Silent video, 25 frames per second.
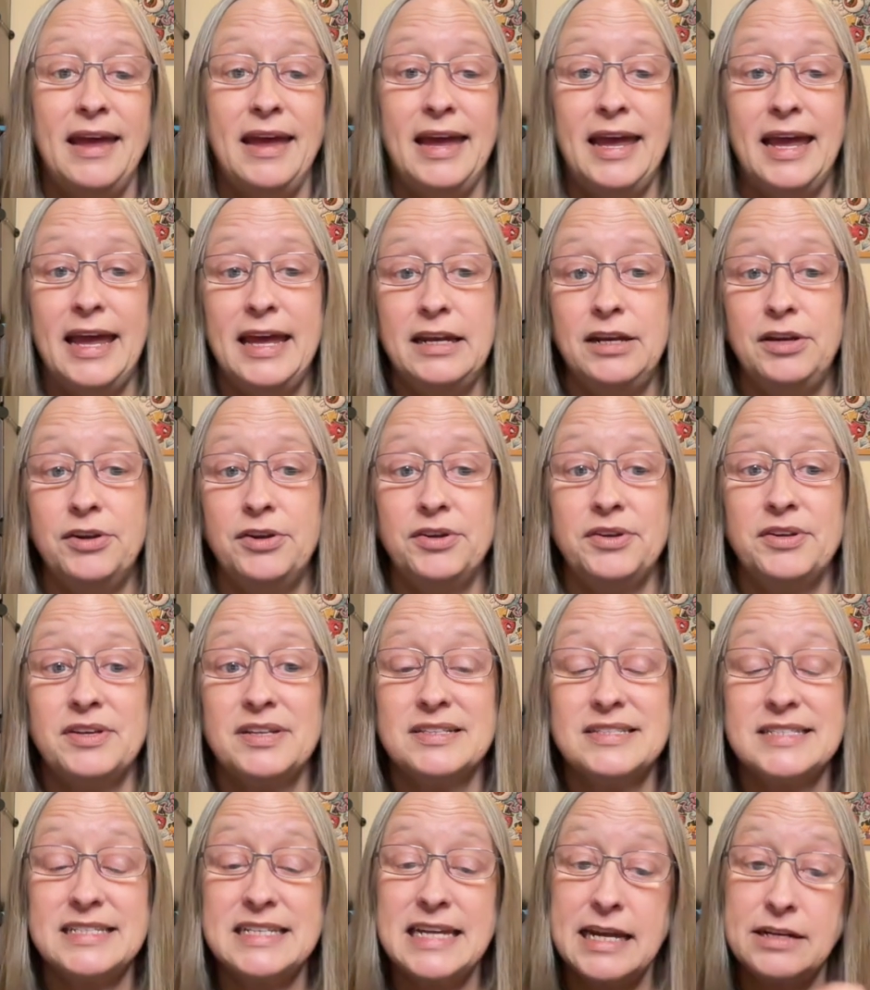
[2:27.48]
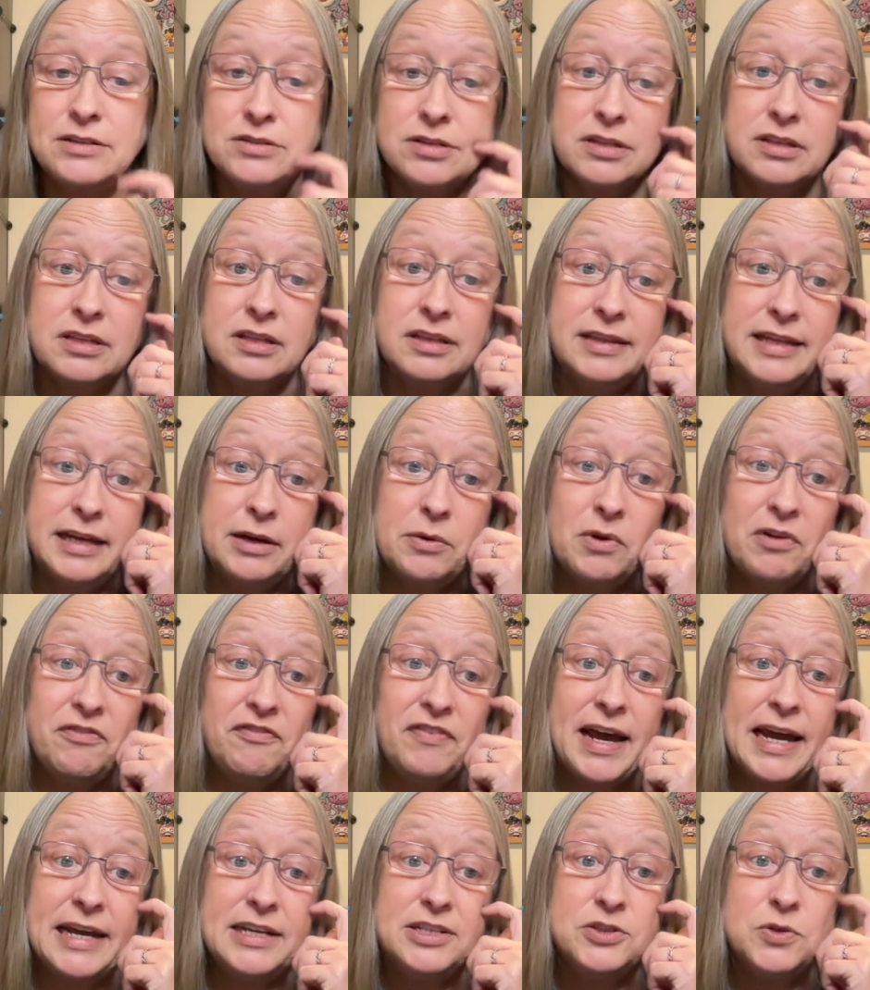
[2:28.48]
And here you can see I took the
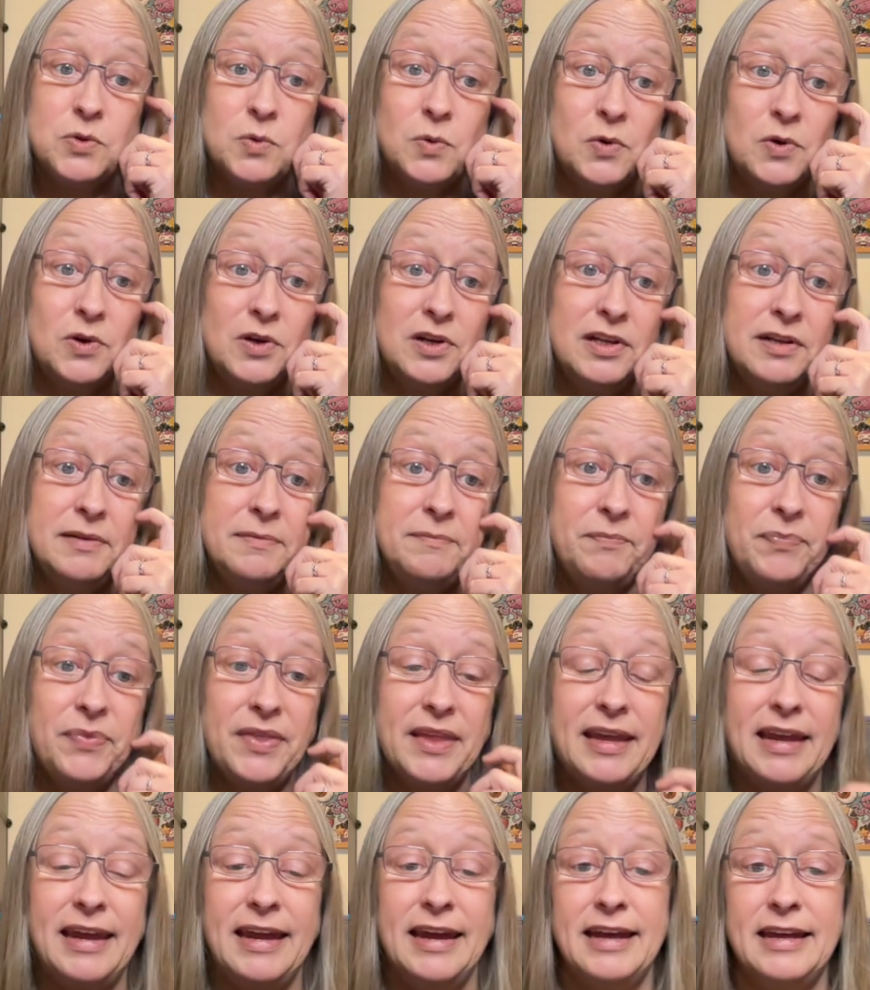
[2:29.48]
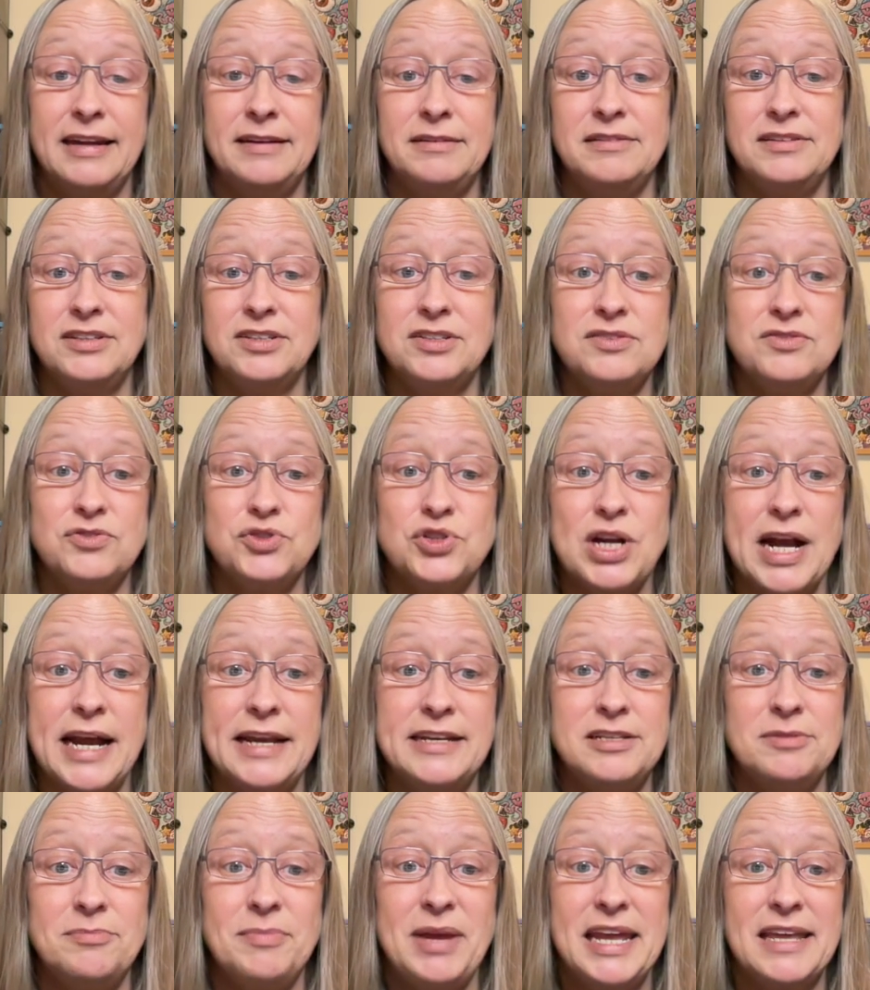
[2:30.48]
liquefy tool and tried
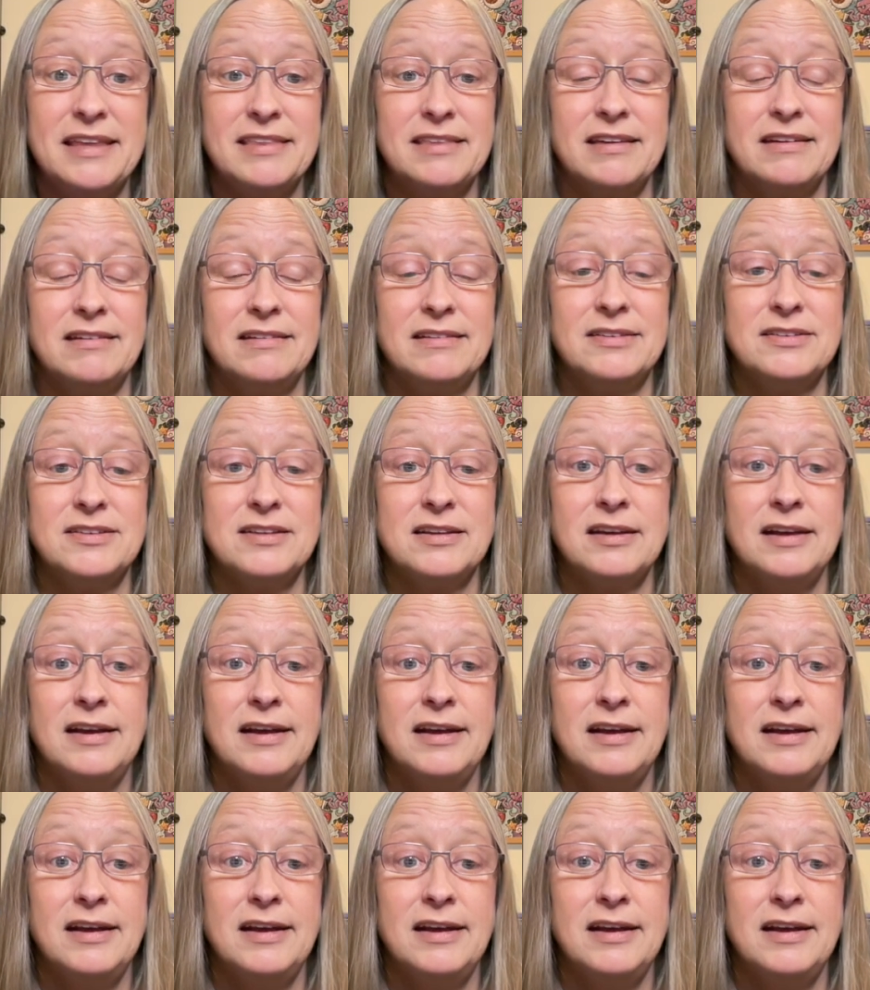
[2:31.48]
to make the